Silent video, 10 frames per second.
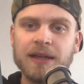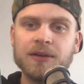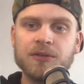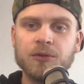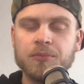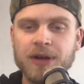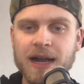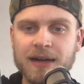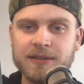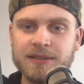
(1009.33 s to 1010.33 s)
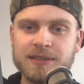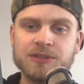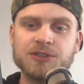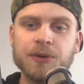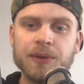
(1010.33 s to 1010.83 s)
into practice
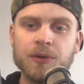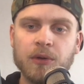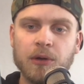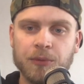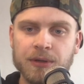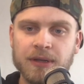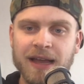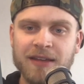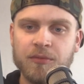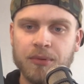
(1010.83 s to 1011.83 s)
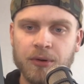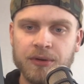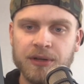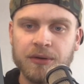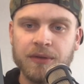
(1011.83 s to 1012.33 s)
and show you a real life BRRRR
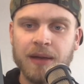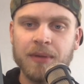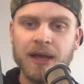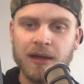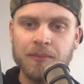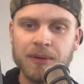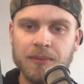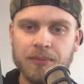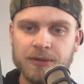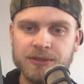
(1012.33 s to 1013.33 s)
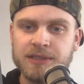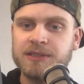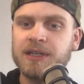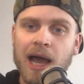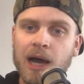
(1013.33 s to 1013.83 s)
deal that my company
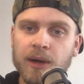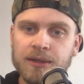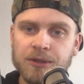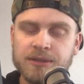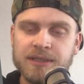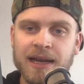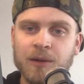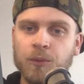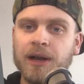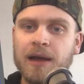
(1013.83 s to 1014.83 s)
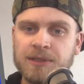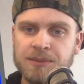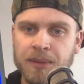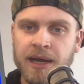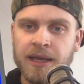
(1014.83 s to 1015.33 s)
purchased, how I looked at it when I was
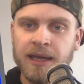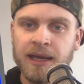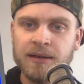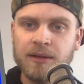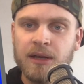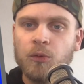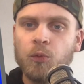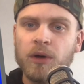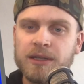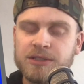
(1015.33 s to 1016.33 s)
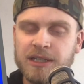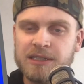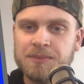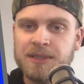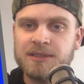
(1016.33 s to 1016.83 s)
buying it, what
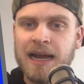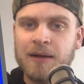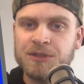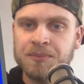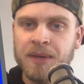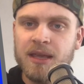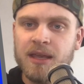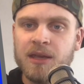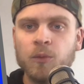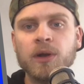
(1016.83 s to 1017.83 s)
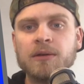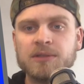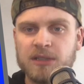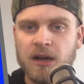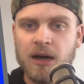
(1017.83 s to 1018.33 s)
adjustments that I was making when I
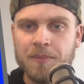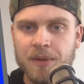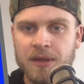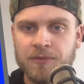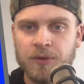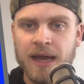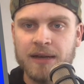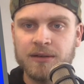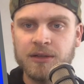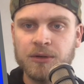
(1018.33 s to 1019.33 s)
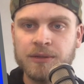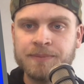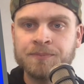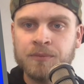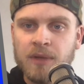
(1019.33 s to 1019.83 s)
was comping for that deal,
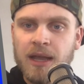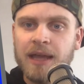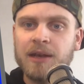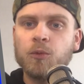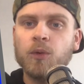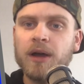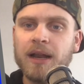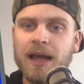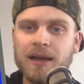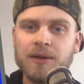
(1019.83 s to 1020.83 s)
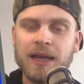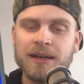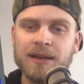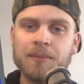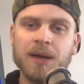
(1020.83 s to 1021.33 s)
and what
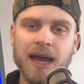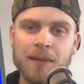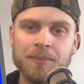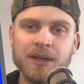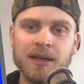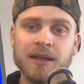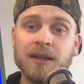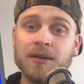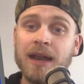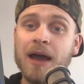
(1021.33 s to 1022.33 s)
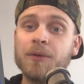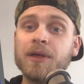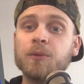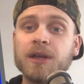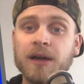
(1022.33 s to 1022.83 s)
ended up happening now
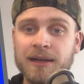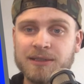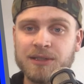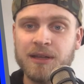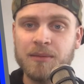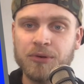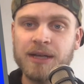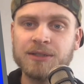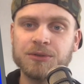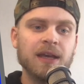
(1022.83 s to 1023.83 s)
that we got it to the appraisal,